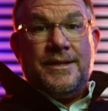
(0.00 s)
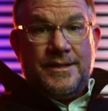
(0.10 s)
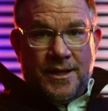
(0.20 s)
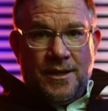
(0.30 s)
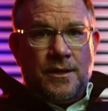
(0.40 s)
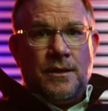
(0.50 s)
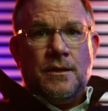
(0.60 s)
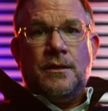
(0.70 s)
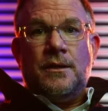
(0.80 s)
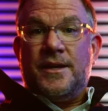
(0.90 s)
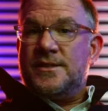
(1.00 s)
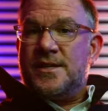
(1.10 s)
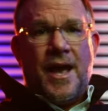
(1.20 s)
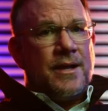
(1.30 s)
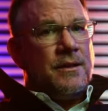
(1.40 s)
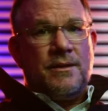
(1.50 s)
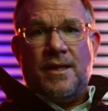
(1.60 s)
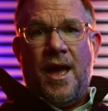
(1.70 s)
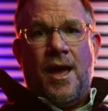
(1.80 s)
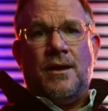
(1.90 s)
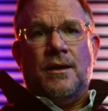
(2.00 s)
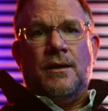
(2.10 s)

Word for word: it did exactly that.